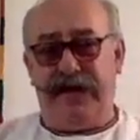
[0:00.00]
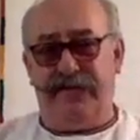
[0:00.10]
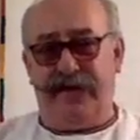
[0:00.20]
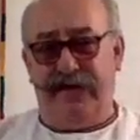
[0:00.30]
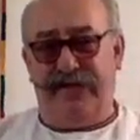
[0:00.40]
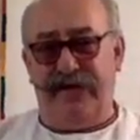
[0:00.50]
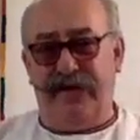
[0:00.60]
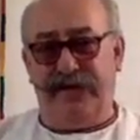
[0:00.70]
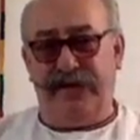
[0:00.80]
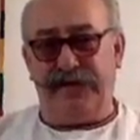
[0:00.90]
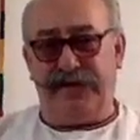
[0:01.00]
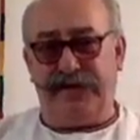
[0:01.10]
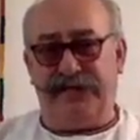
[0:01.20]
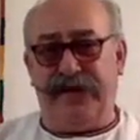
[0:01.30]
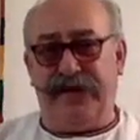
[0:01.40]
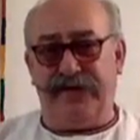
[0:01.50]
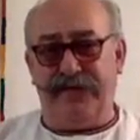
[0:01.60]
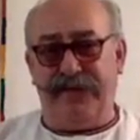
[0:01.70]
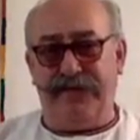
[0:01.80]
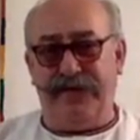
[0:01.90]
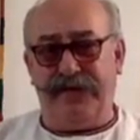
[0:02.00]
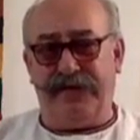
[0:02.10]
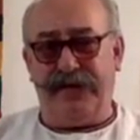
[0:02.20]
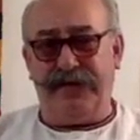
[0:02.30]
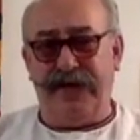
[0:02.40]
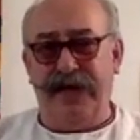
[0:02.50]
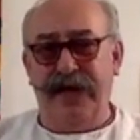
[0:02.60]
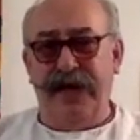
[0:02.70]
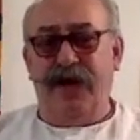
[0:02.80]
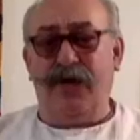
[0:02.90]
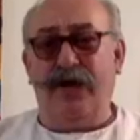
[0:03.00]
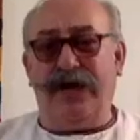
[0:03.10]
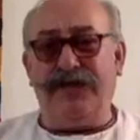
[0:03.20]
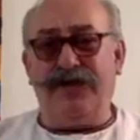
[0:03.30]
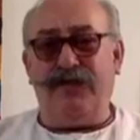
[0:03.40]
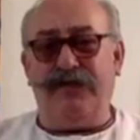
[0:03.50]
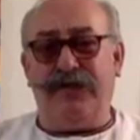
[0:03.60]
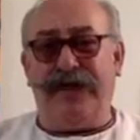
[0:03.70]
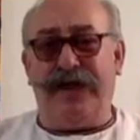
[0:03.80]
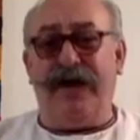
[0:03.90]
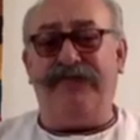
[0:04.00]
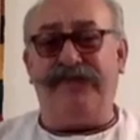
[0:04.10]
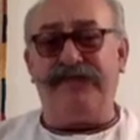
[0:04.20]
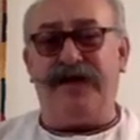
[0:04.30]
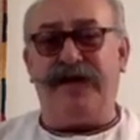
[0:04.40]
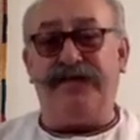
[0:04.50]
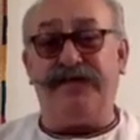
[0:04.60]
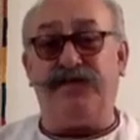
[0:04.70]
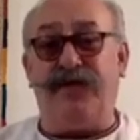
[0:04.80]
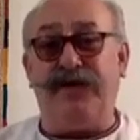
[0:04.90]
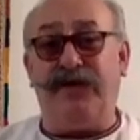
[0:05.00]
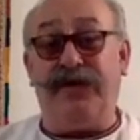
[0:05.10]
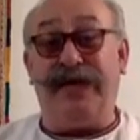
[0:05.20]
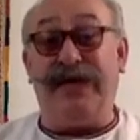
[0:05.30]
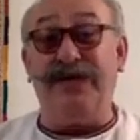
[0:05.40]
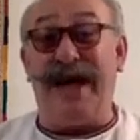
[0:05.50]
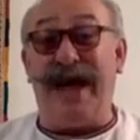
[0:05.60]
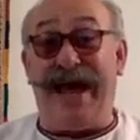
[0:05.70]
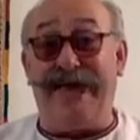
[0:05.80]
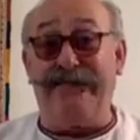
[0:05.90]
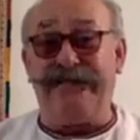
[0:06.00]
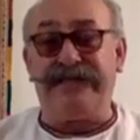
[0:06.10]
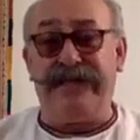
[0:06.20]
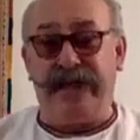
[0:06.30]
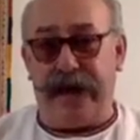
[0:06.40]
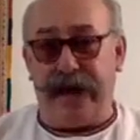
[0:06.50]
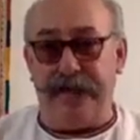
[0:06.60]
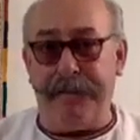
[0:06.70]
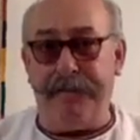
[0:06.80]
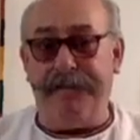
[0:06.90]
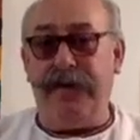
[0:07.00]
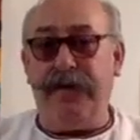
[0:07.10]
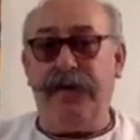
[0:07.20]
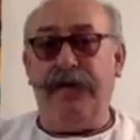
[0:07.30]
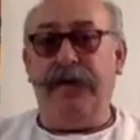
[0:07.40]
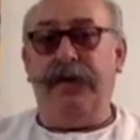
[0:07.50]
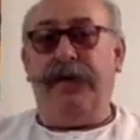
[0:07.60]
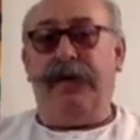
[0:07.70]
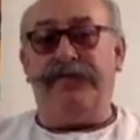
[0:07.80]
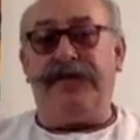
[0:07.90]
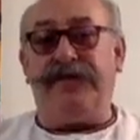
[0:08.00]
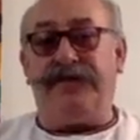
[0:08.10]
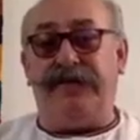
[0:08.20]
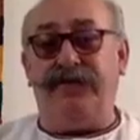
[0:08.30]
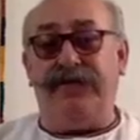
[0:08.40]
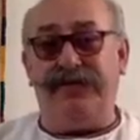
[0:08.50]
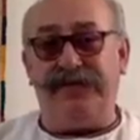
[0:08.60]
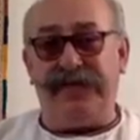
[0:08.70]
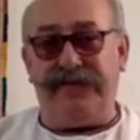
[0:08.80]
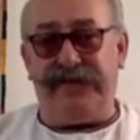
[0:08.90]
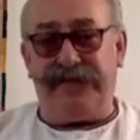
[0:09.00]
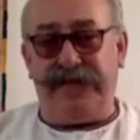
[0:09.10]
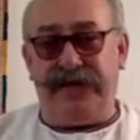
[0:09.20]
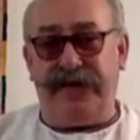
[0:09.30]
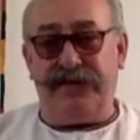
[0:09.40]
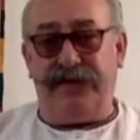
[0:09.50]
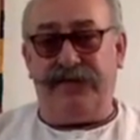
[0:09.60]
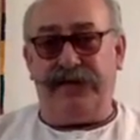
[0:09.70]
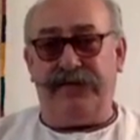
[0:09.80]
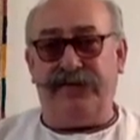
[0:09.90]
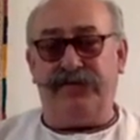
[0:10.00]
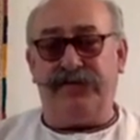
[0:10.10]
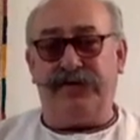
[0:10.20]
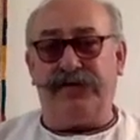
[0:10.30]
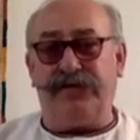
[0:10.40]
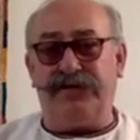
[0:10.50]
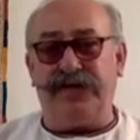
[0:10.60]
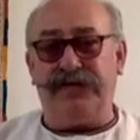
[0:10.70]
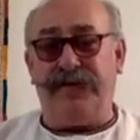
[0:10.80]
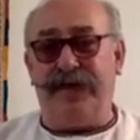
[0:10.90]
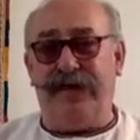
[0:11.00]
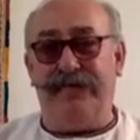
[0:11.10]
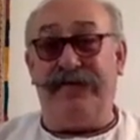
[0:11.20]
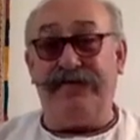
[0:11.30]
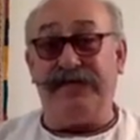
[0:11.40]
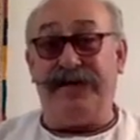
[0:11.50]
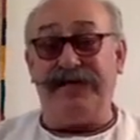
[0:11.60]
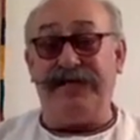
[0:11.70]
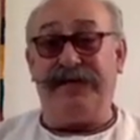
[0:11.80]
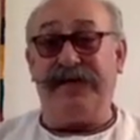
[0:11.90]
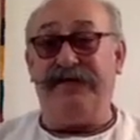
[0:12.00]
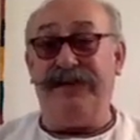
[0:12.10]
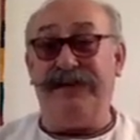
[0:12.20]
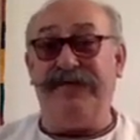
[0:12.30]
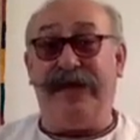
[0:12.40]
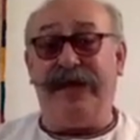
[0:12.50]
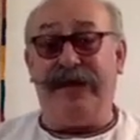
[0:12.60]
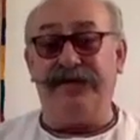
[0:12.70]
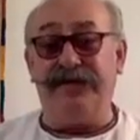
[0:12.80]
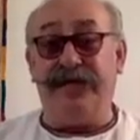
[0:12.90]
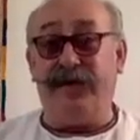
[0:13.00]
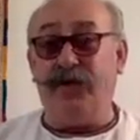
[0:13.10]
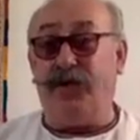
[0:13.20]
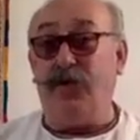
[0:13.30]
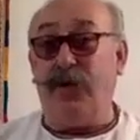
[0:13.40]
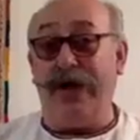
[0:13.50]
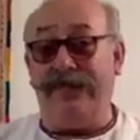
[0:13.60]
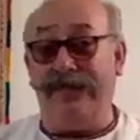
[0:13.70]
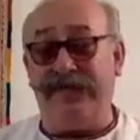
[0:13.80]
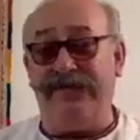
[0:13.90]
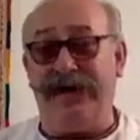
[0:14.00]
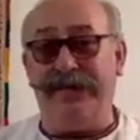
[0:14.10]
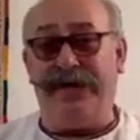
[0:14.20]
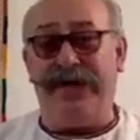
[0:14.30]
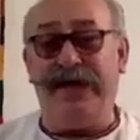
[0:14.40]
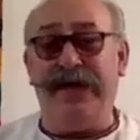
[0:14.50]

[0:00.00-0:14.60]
in my father's faith and my mother, and when I told them, yeah, I've decided this is what I'm doing, I'm going to go to Amsterdam. I'm not even 17 years old. I'm not just going to change my life, but I've decided to kind of leave England and go away from the family.